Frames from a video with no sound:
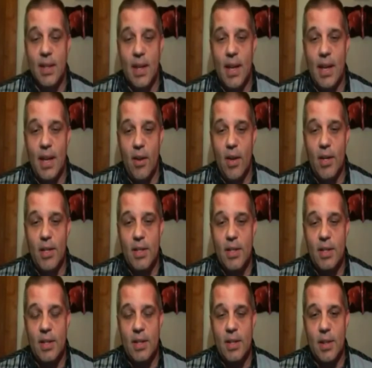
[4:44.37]
Uh, I
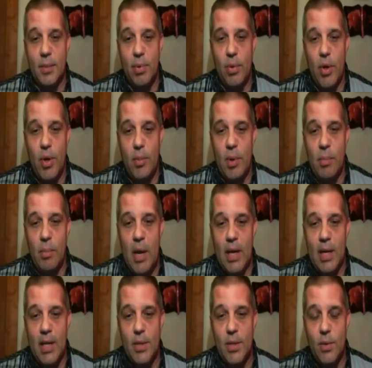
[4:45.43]
lost employment back in